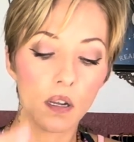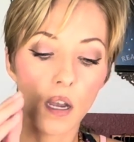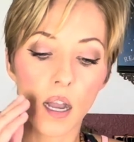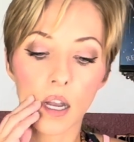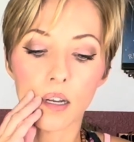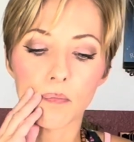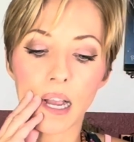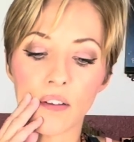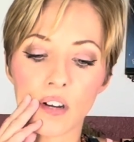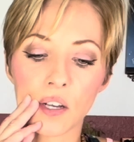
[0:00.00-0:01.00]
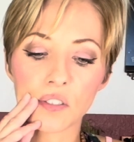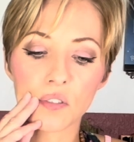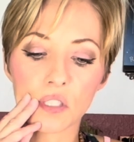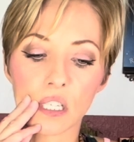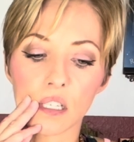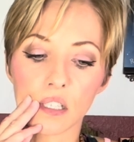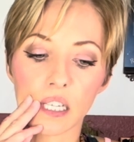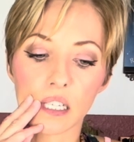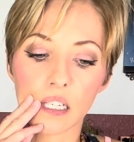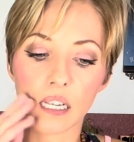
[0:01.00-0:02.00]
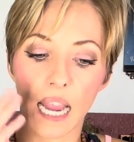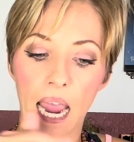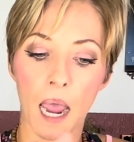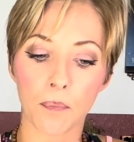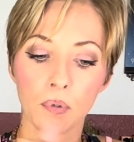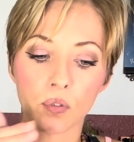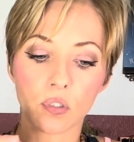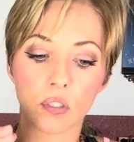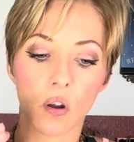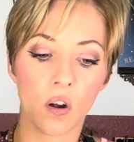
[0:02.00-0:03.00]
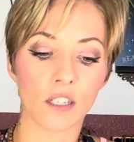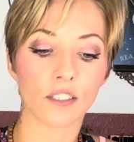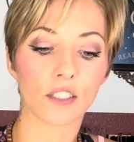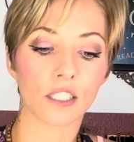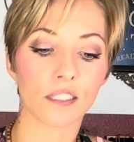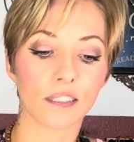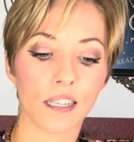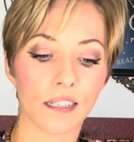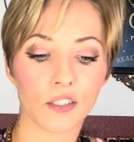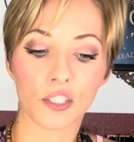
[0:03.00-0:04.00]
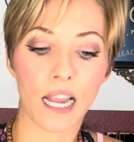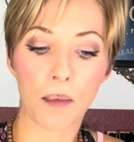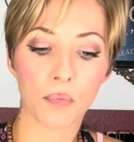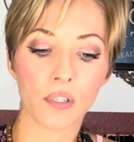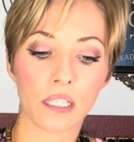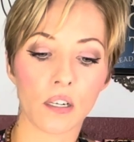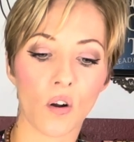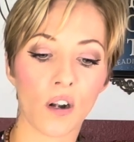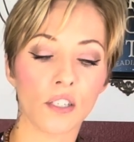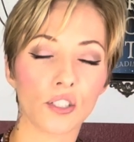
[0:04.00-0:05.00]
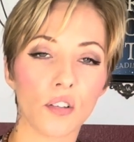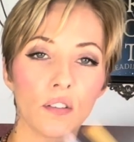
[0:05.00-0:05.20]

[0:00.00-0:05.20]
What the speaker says: I'm also seeing like apples and oranges. Like there's an apple and an orange on